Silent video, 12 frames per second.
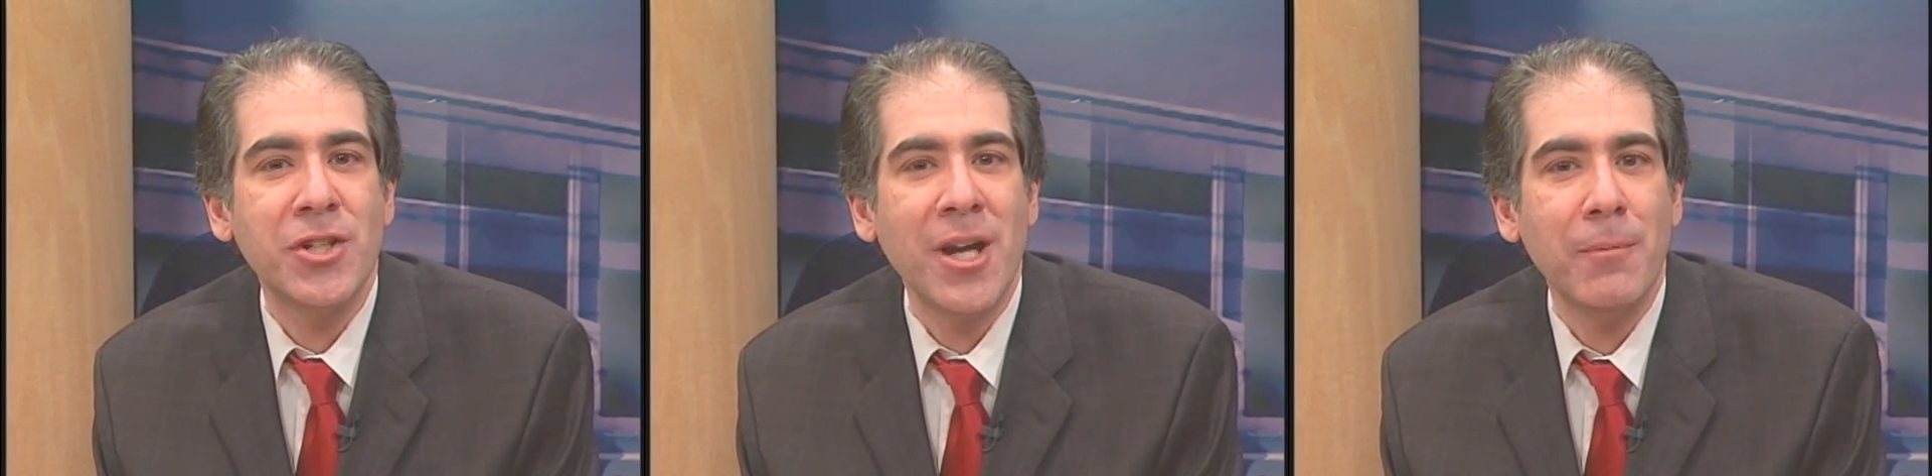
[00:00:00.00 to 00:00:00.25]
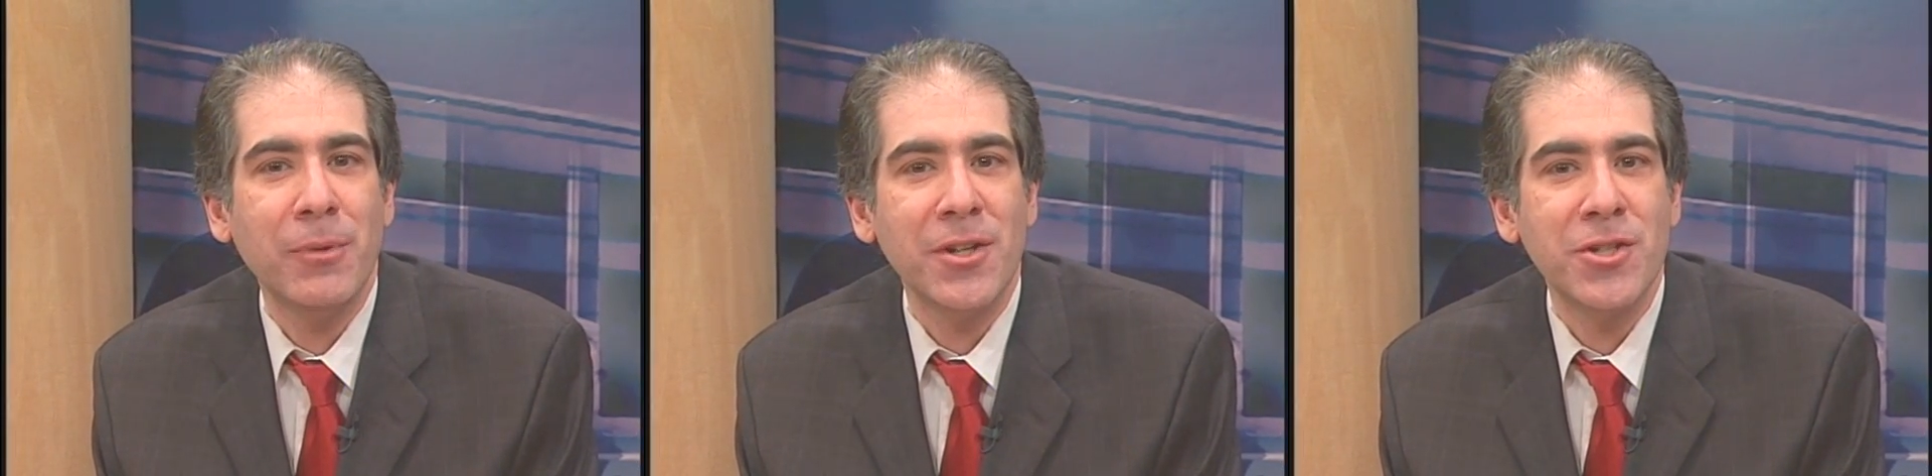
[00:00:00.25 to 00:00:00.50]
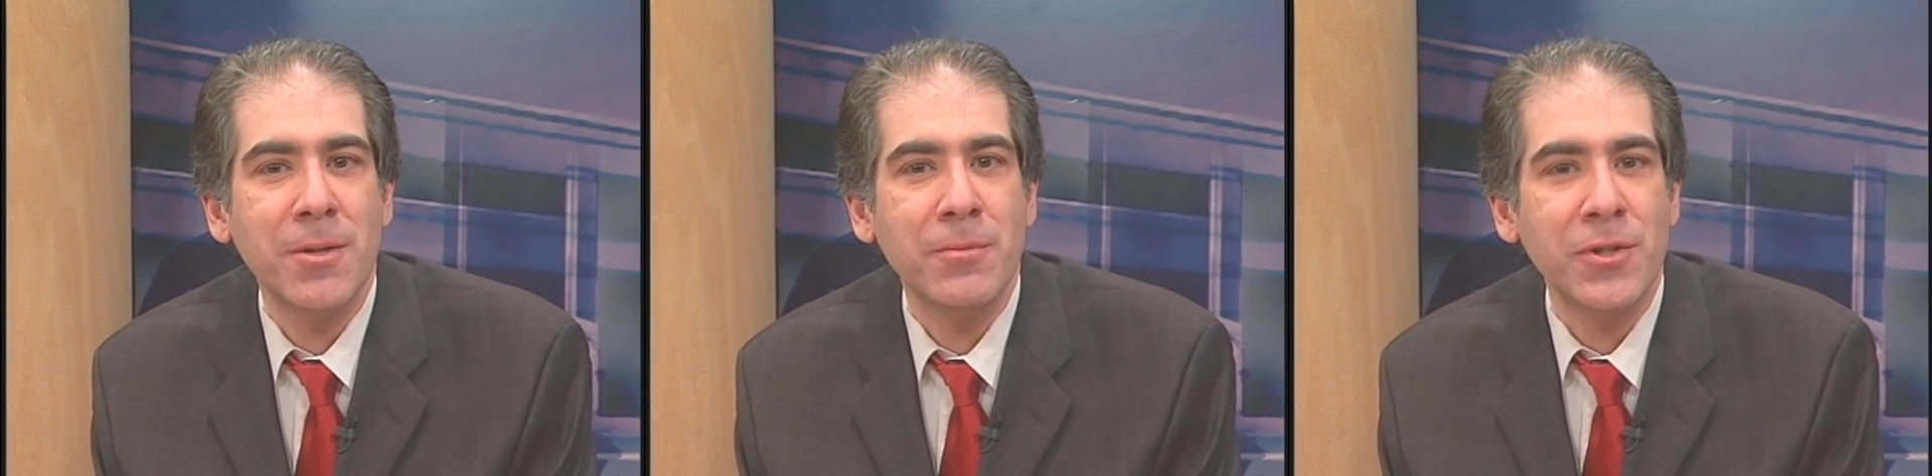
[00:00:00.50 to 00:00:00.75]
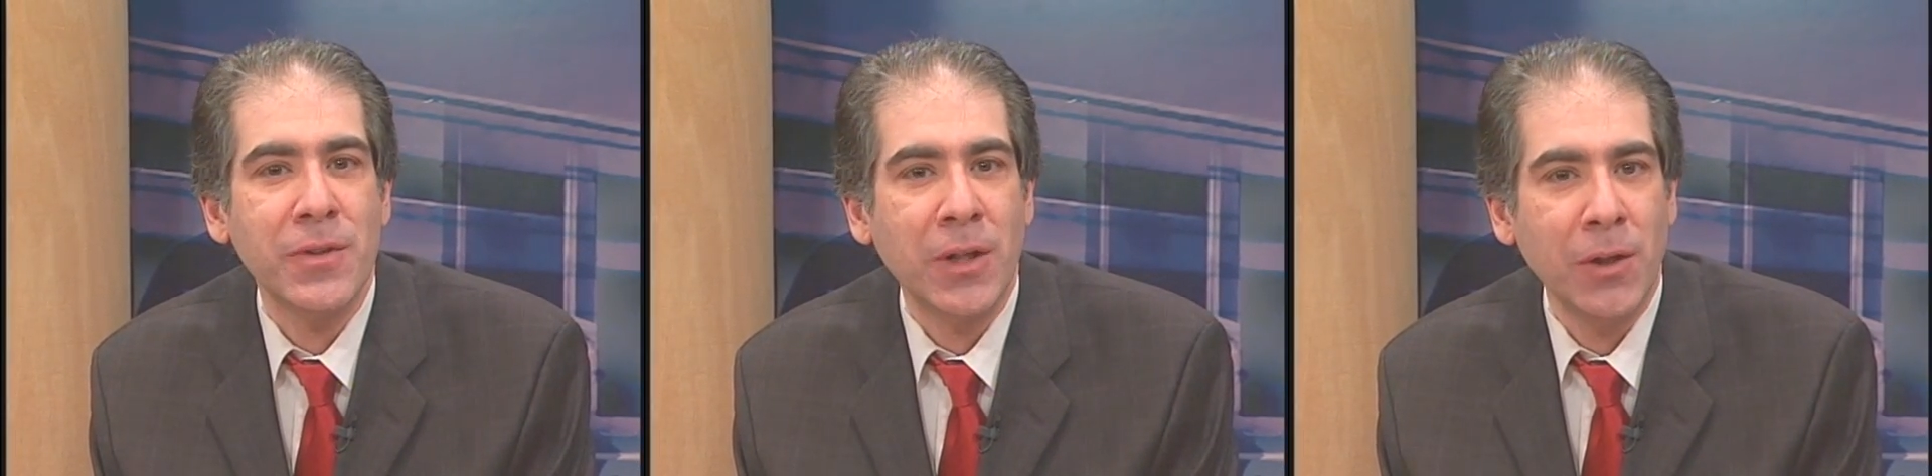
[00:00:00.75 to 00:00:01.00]
Championship
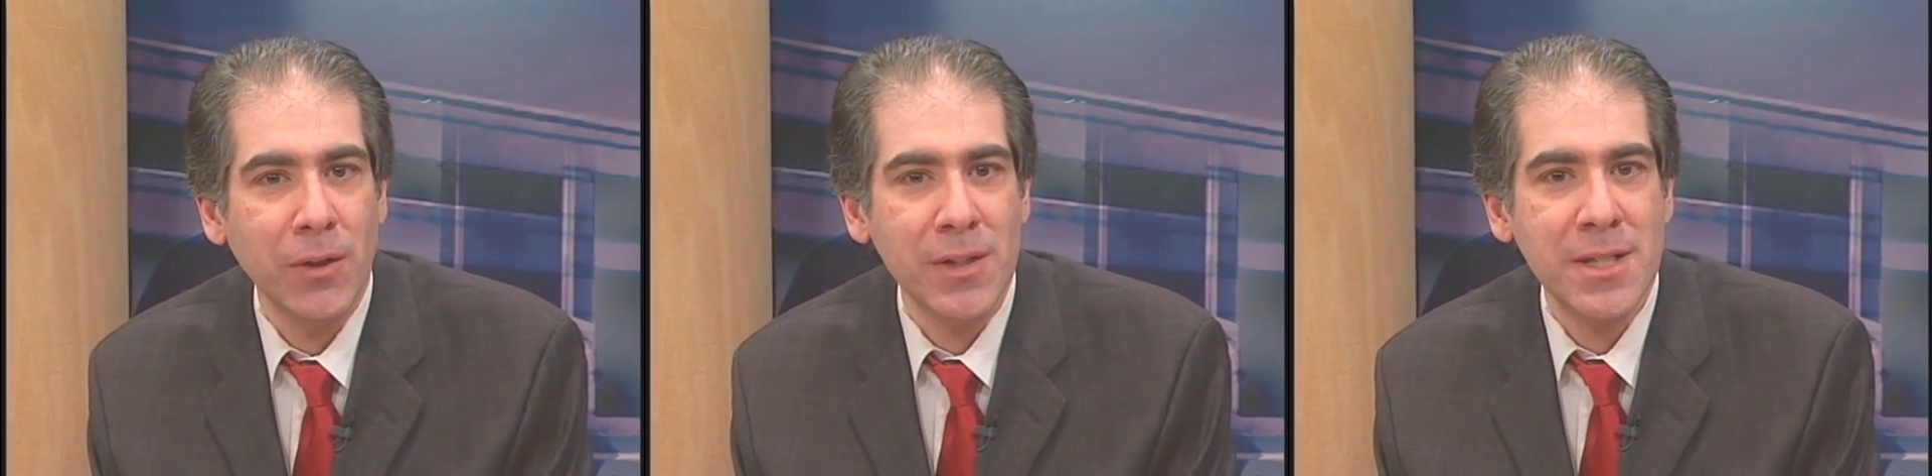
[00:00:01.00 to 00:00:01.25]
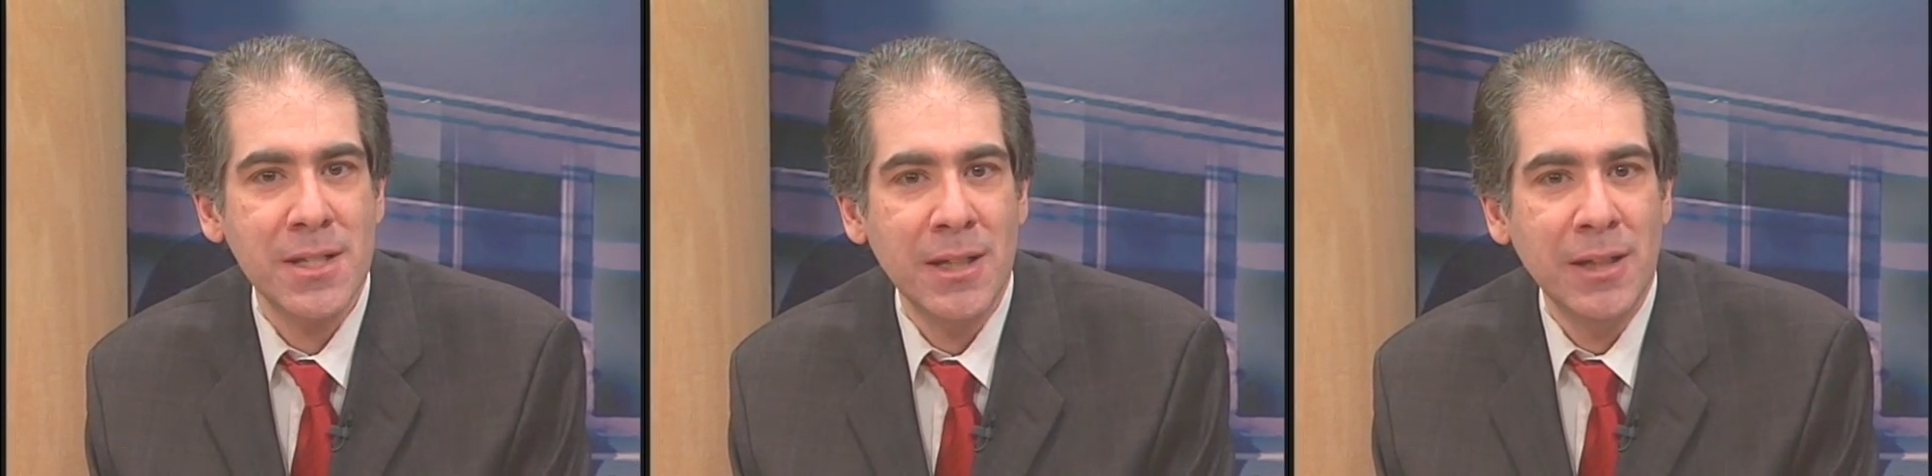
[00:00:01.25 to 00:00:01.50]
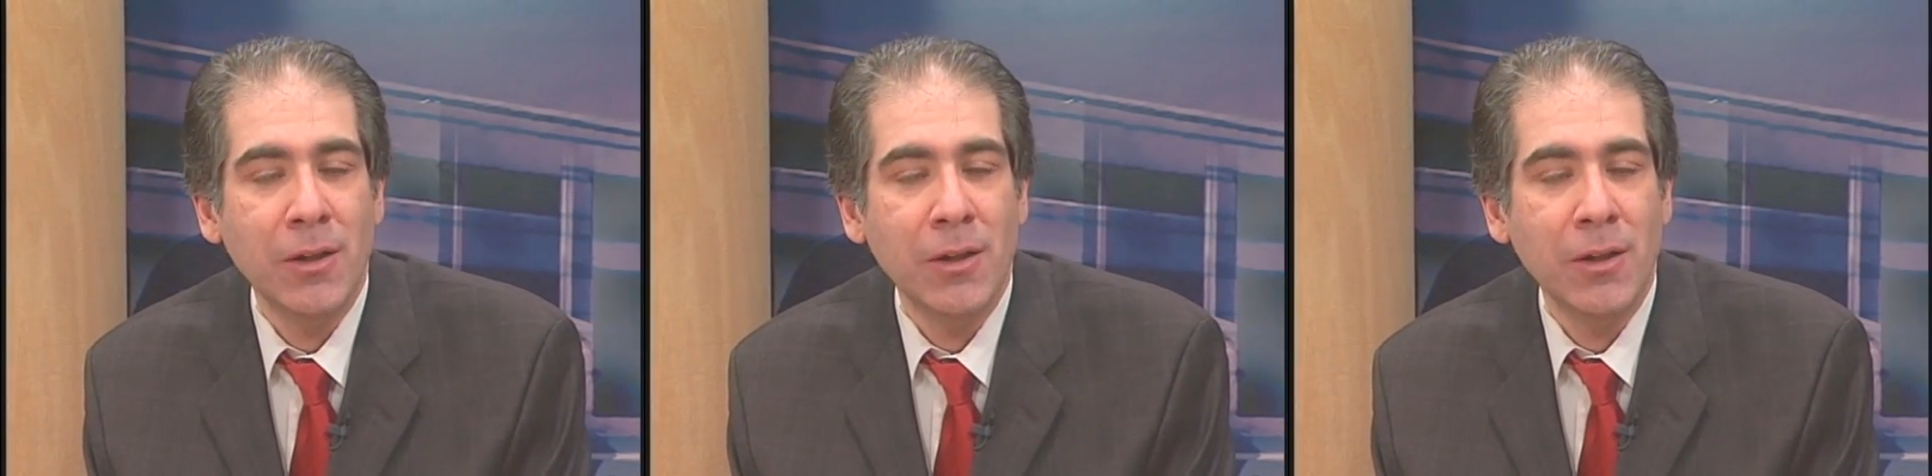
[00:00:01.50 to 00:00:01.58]
to the Colts,